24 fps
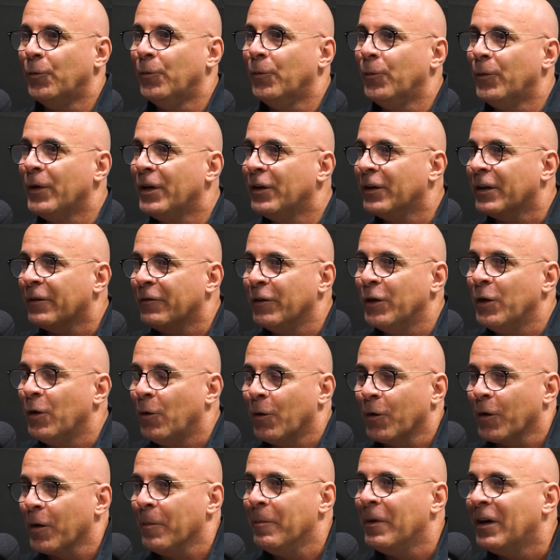we don't even
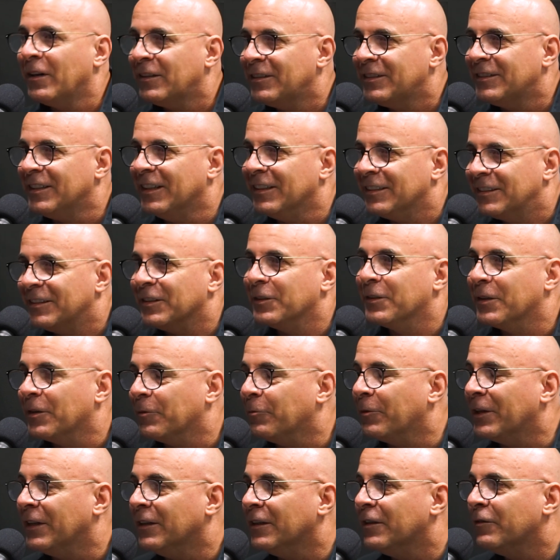know are amongst us or that
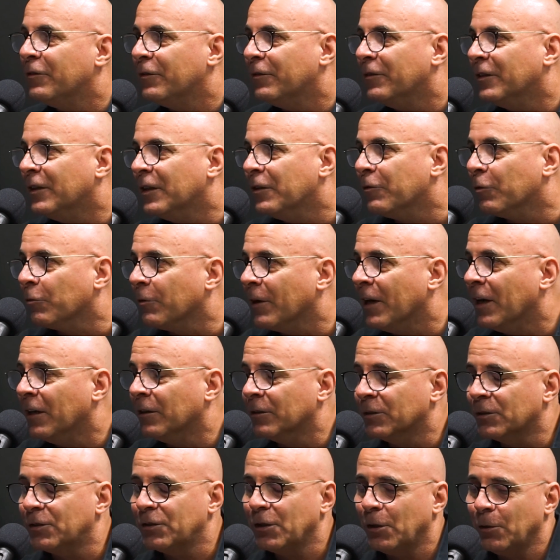we live
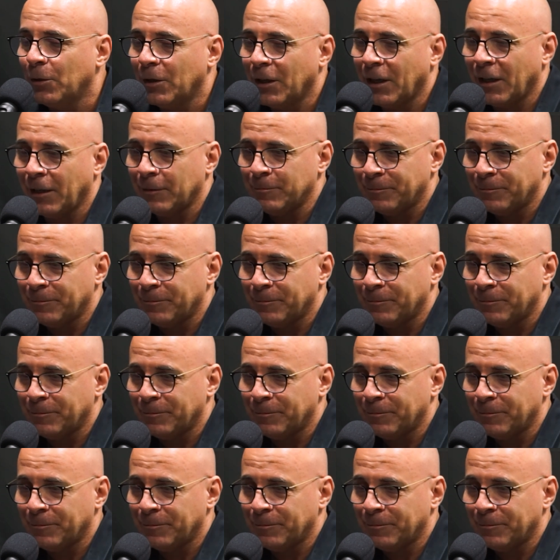around. So,